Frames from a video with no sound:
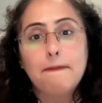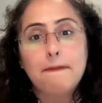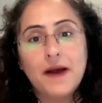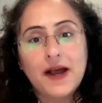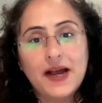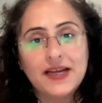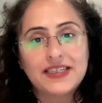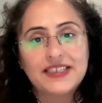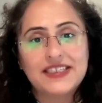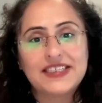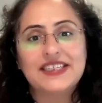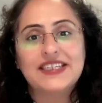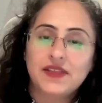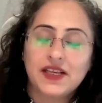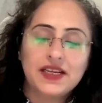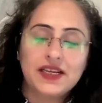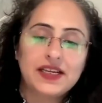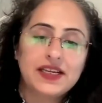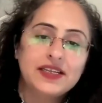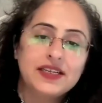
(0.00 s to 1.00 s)
but
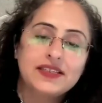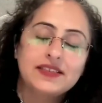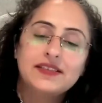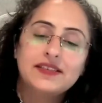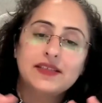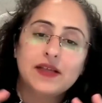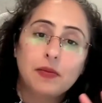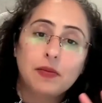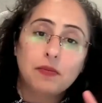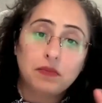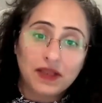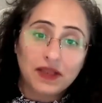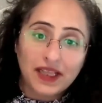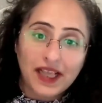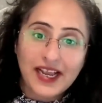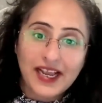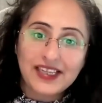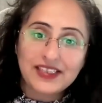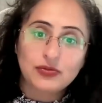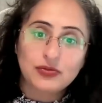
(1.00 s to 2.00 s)
there is a
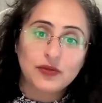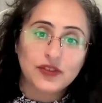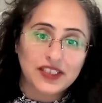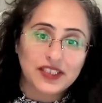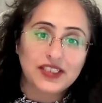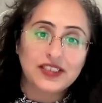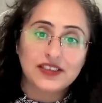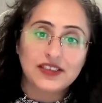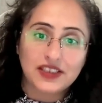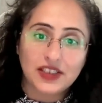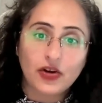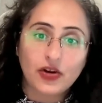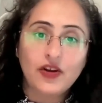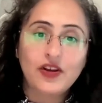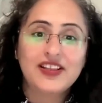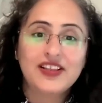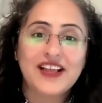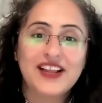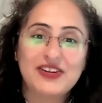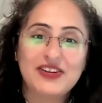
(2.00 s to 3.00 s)
place within
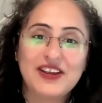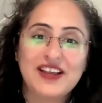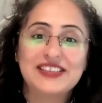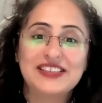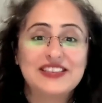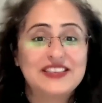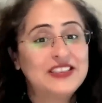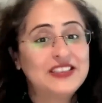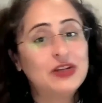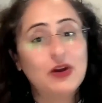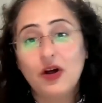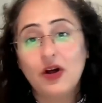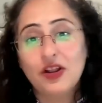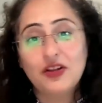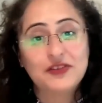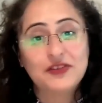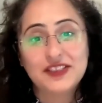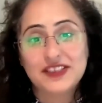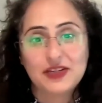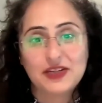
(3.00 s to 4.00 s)
Xero that you can see all
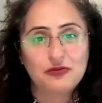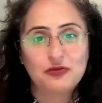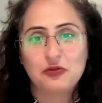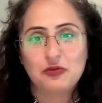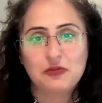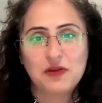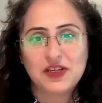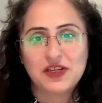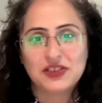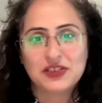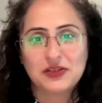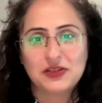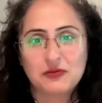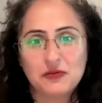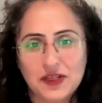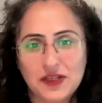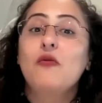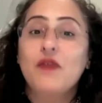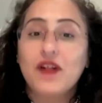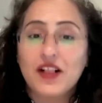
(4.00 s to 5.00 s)
of this
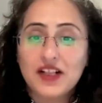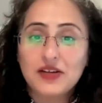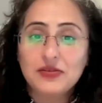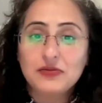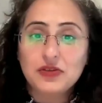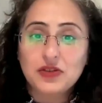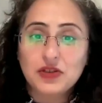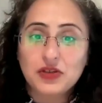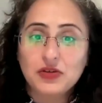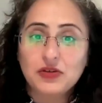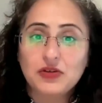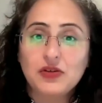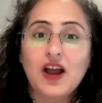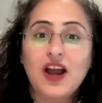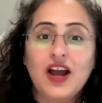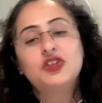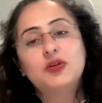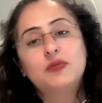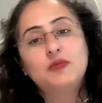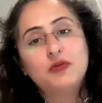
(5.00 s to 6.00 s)
information. Welcome to
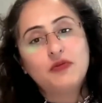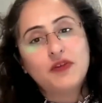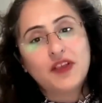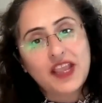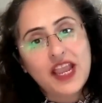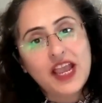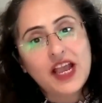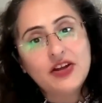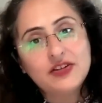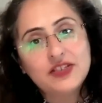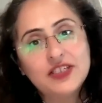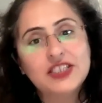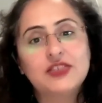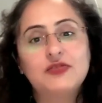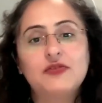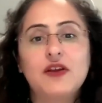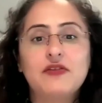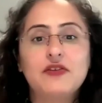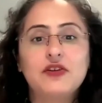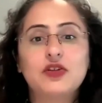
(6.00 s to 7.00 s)
Future Proof
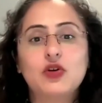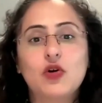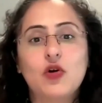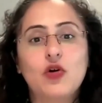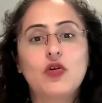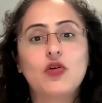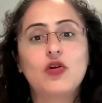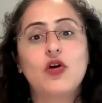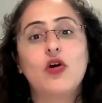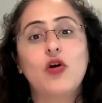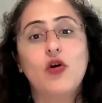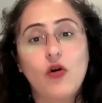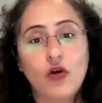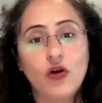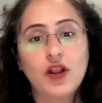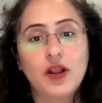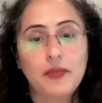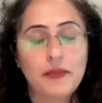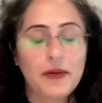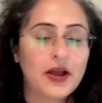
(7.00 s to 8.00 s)
Accountants, where we talk
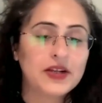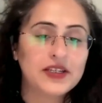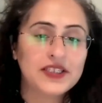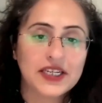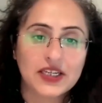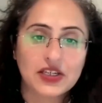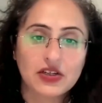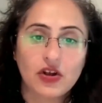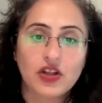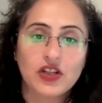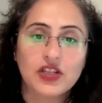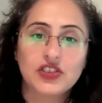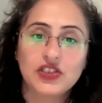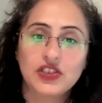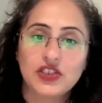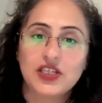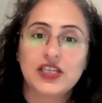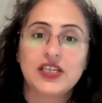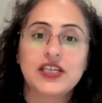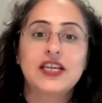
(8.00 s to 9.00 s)
all about
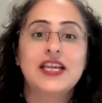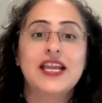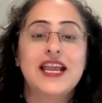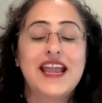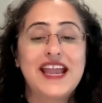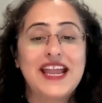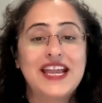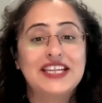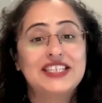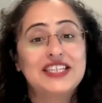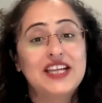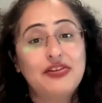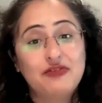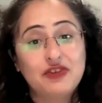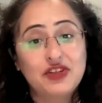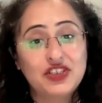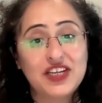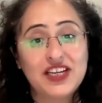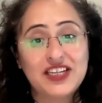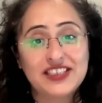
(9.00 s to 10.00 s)
technology and
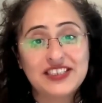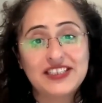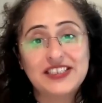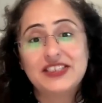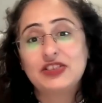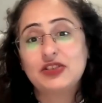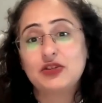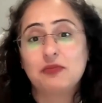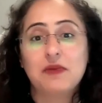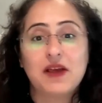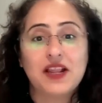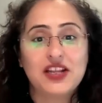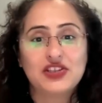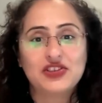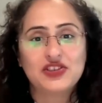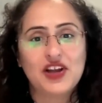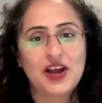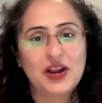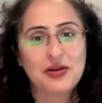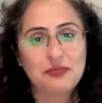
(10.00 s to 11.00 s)
efficiencies to
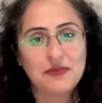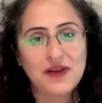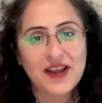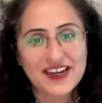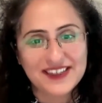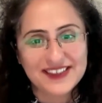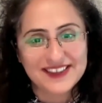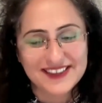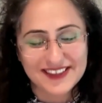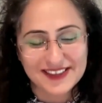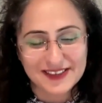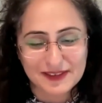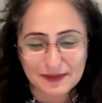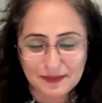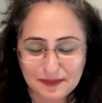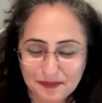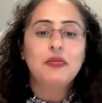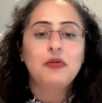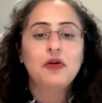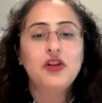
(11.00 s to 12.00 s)
manage our
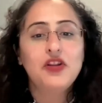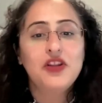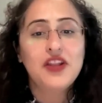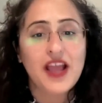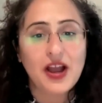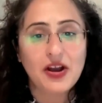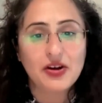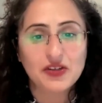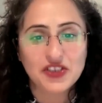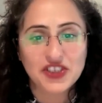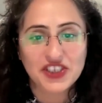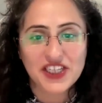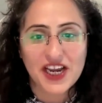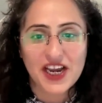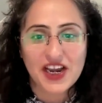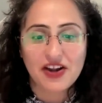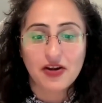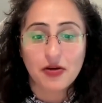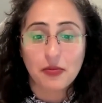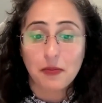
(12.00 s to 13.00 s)
practices. I'm going to now
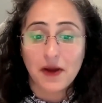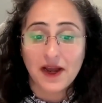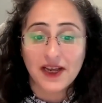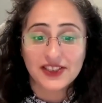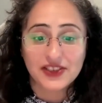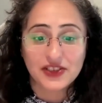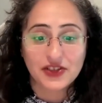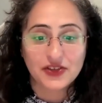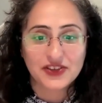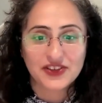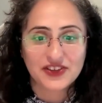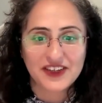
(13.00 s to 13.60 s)
share my Xero